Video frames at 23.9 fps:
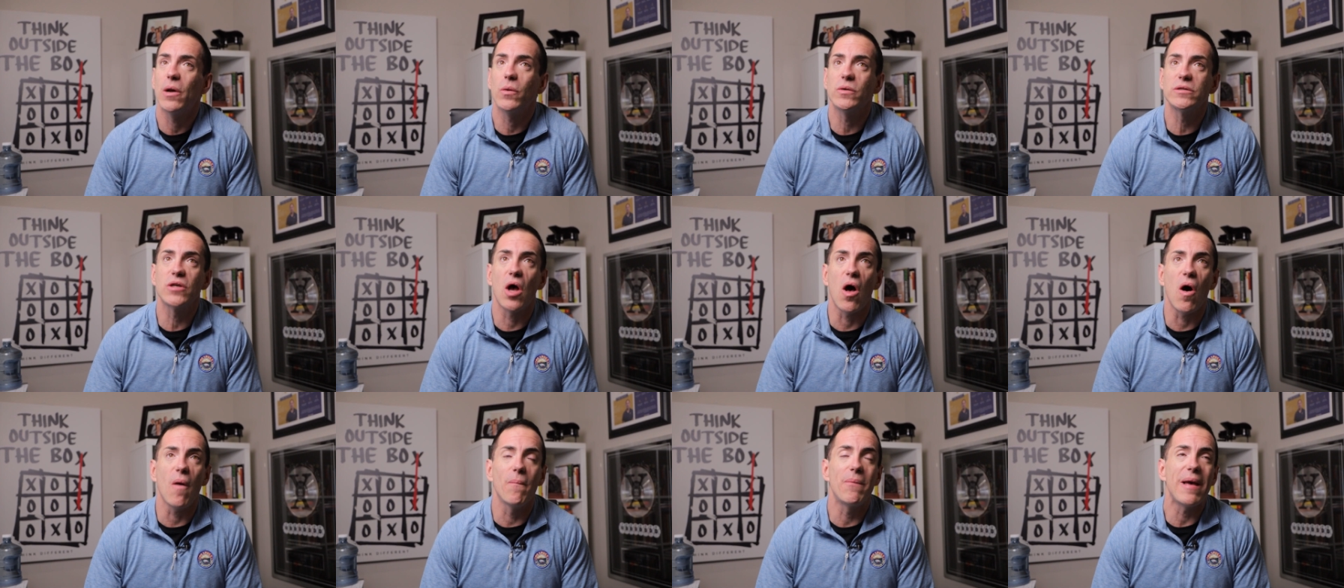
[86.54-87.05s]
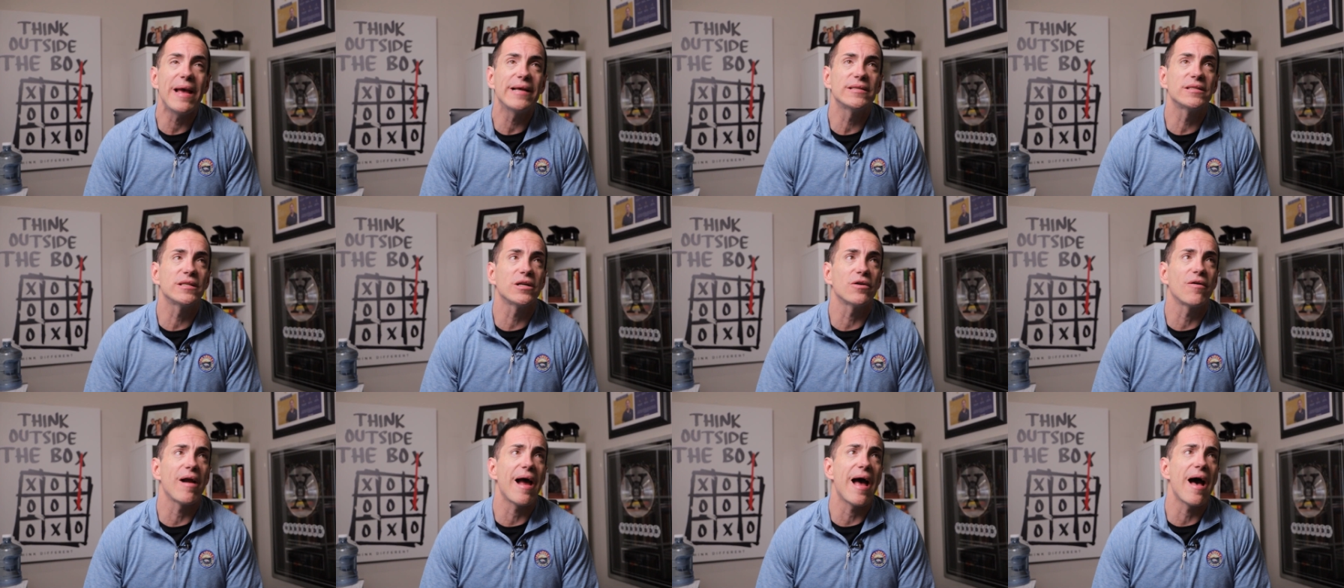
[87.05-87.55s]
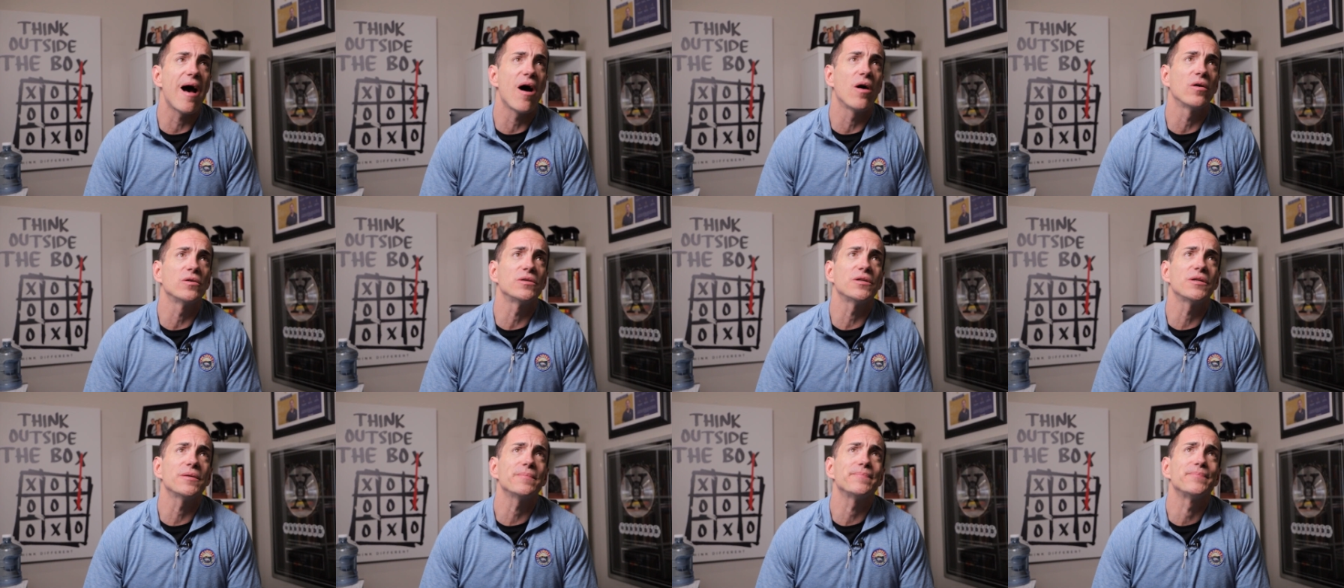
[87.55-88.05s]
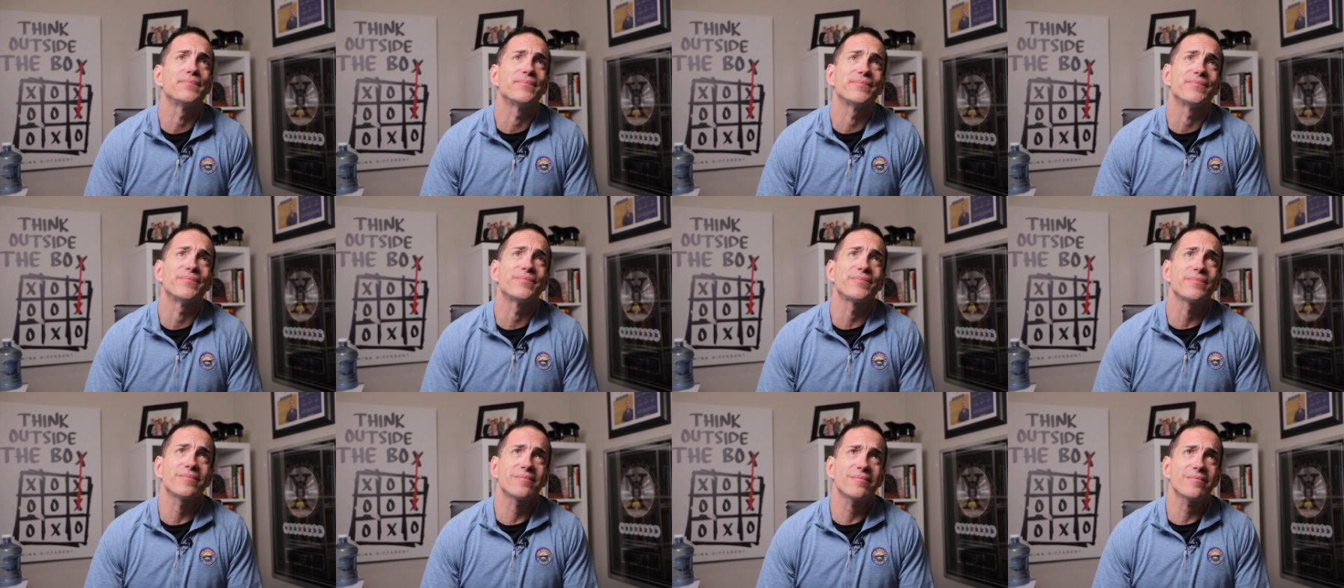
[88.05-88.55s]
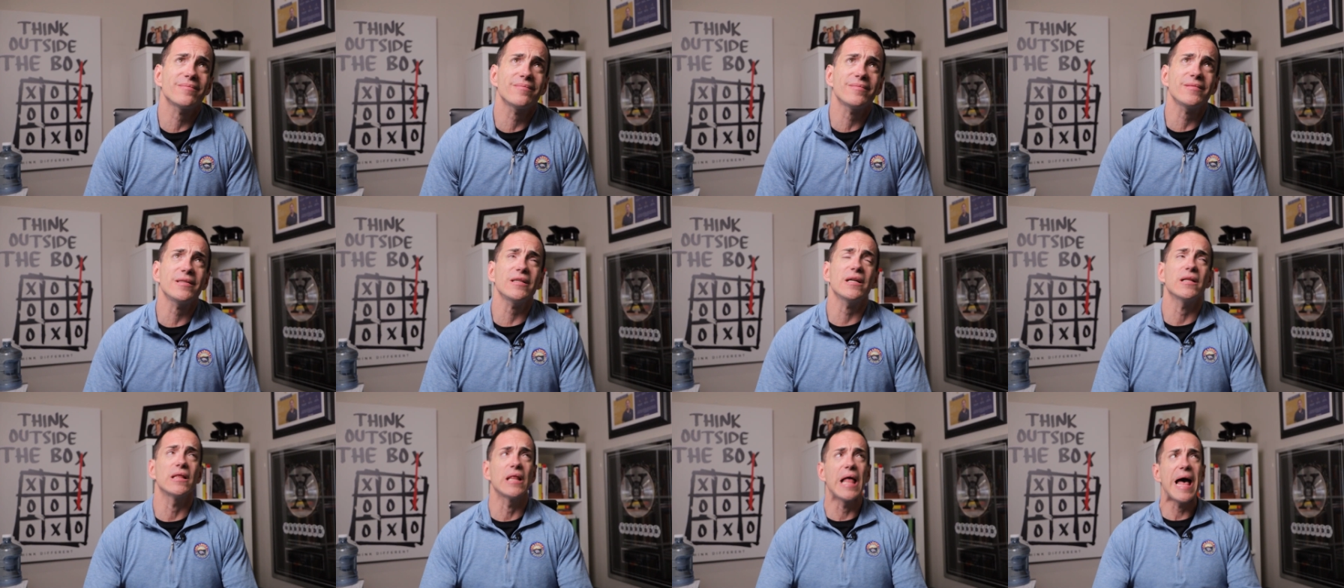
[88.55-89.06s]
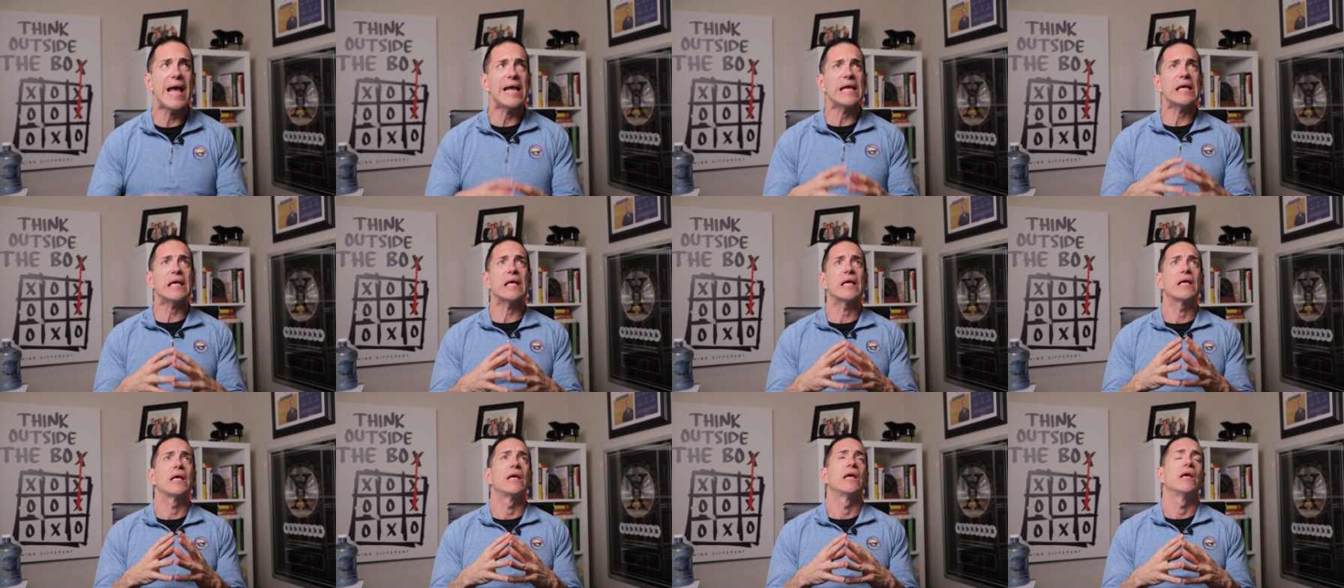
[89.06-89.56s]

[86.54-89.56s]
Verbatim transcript: and it was all based around like